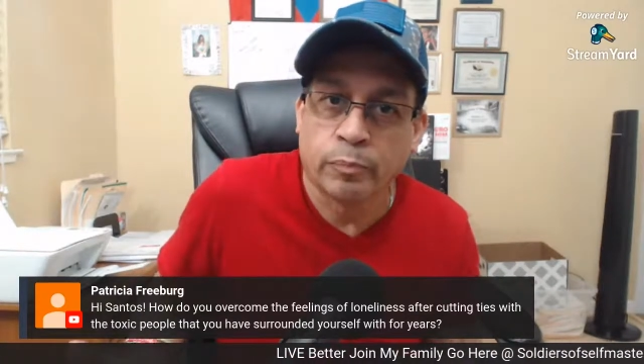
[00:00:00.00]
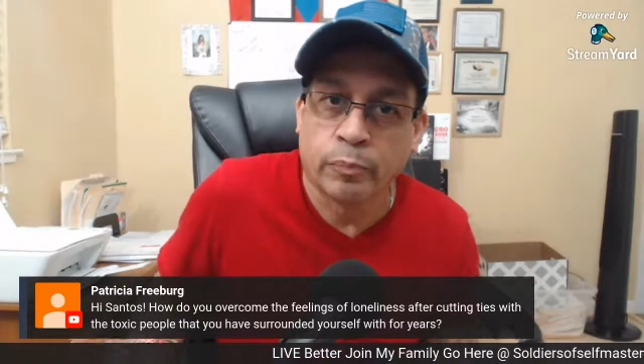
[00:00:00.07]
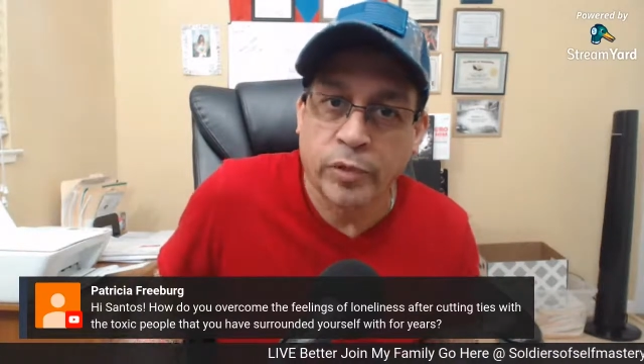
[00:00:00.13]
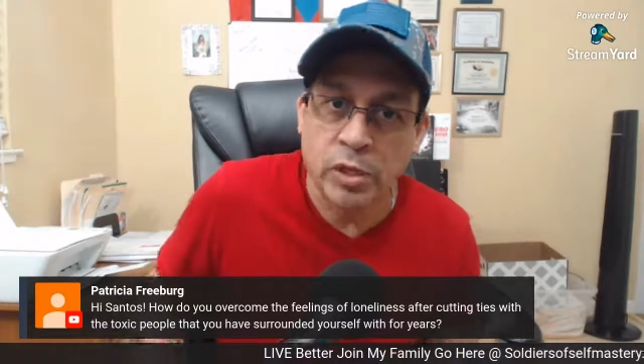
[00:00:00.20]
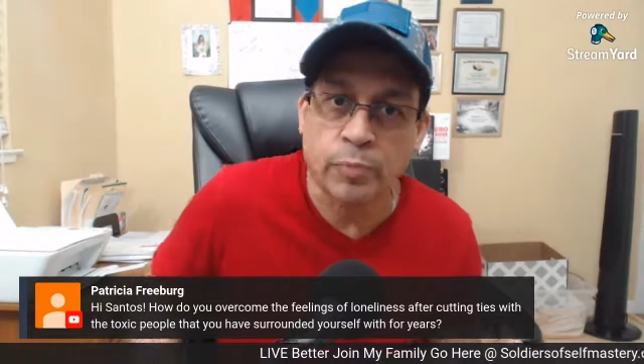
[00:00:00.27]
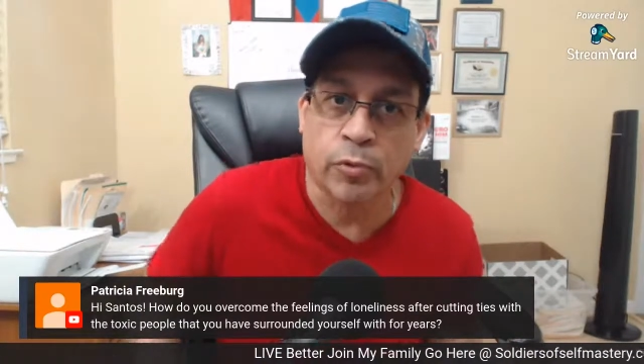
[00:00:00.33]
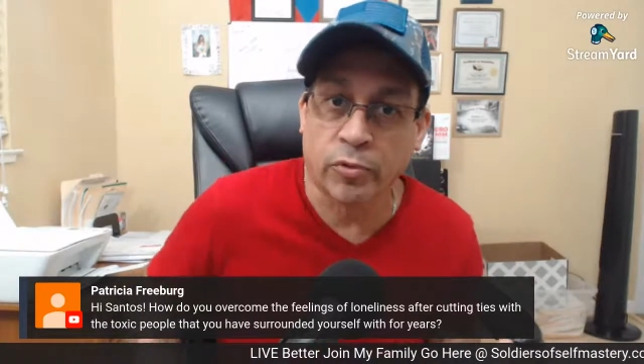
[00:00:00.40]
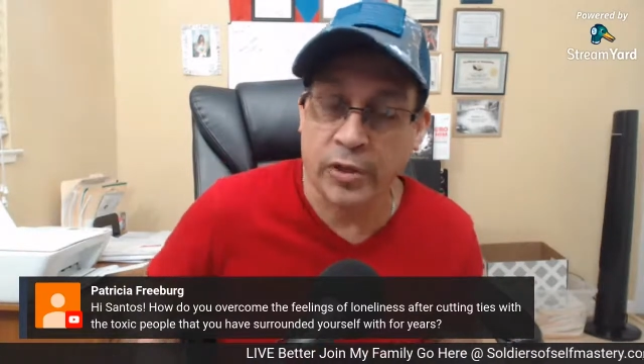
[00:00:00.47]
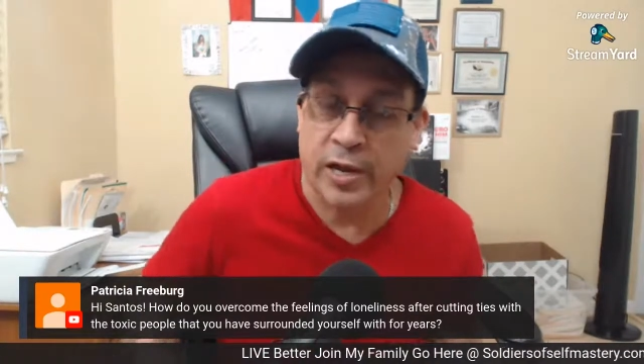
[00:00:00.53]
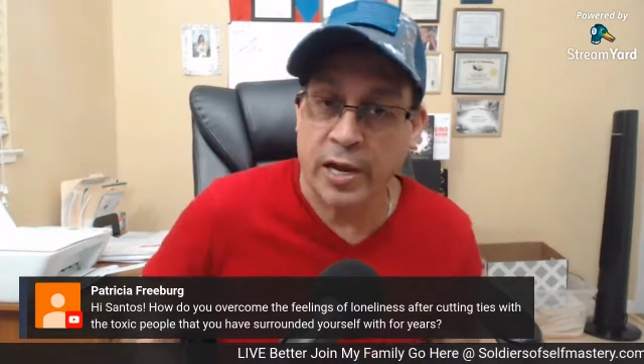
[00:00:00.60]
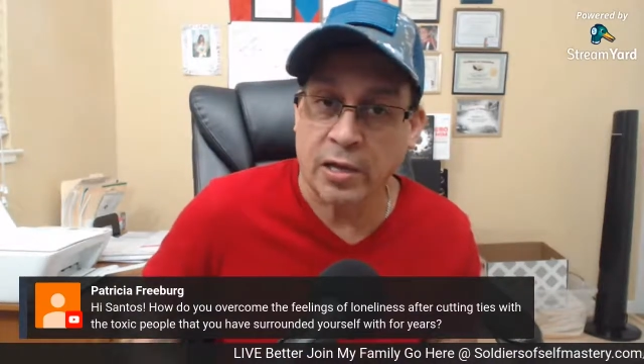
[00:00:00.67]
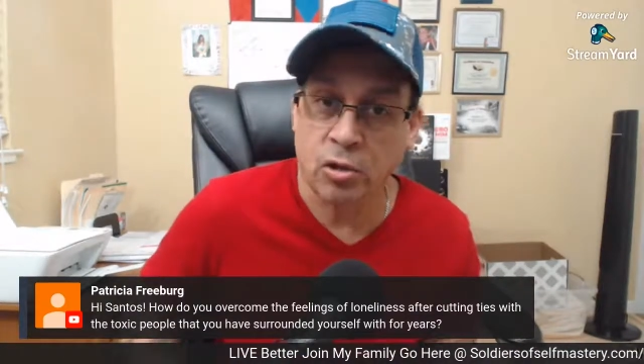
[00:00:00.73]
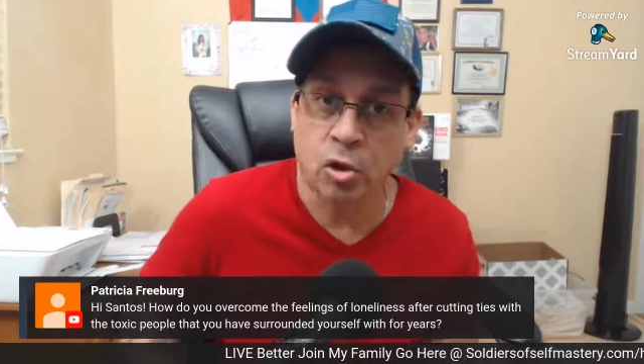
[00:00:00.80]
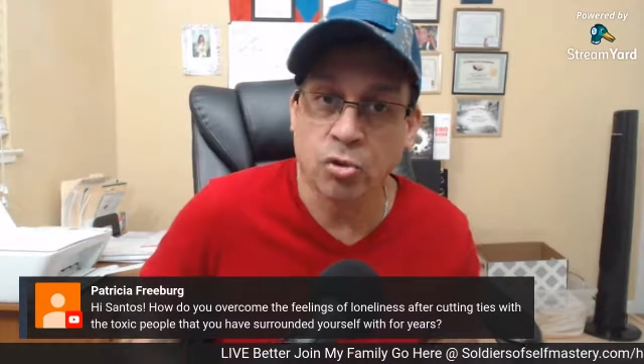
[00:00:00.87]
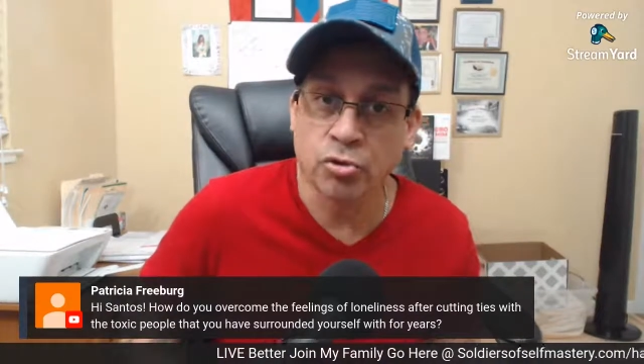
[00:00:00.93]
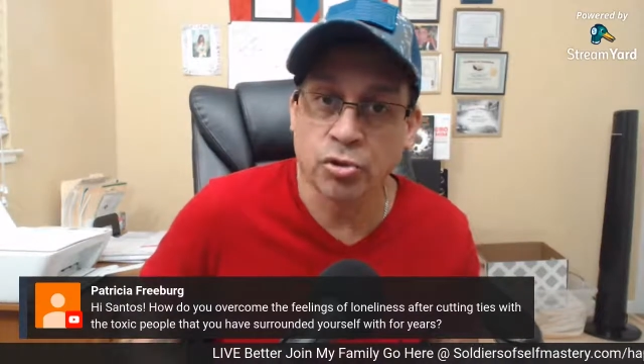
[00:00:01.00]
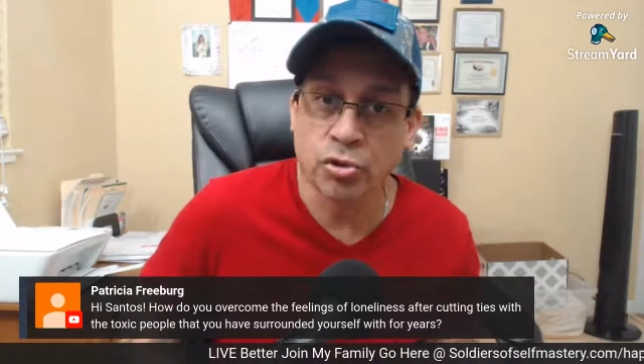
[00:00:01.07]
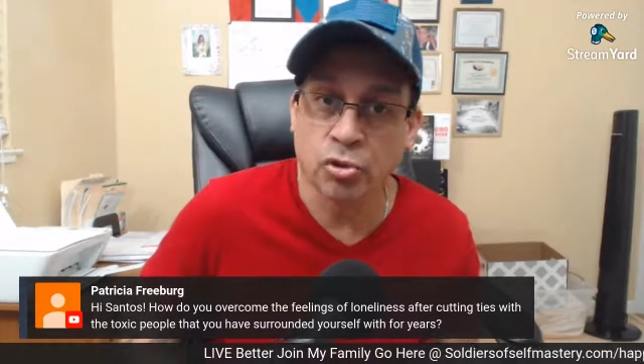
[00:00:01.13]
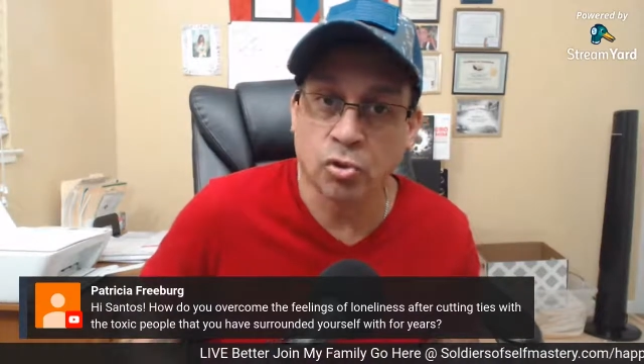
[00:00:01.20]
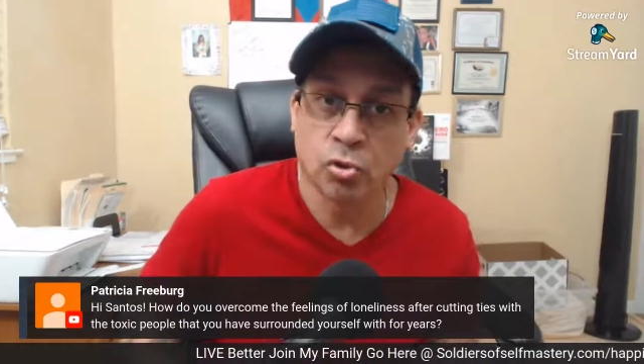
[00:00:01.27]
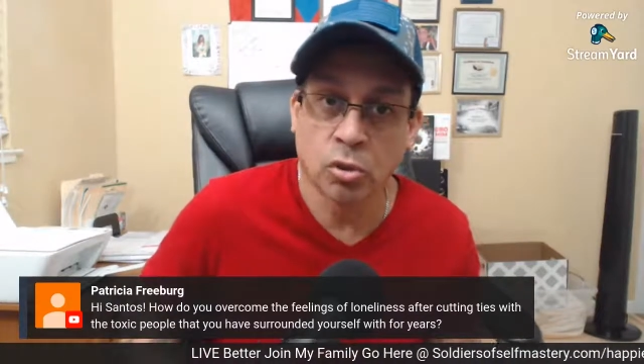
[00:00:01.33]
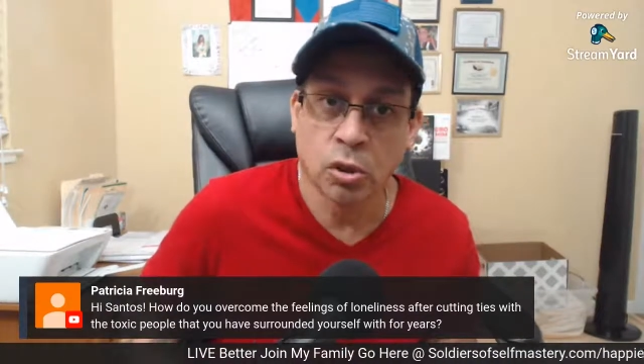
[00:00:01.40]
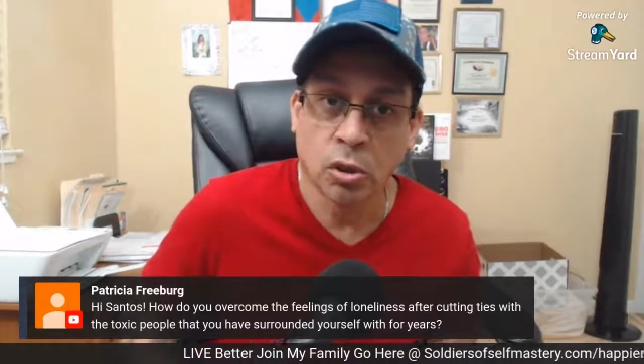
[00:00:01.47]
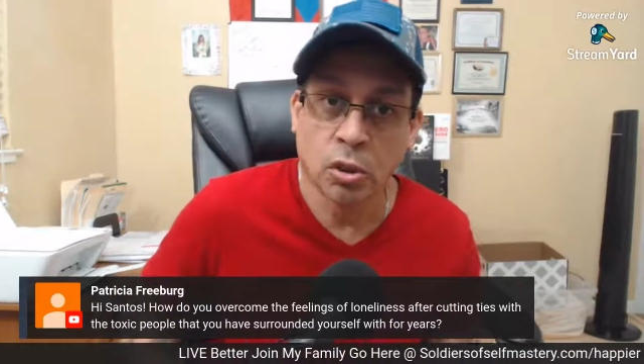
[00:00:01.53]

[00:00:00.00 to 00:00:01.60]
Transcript: people that I go to.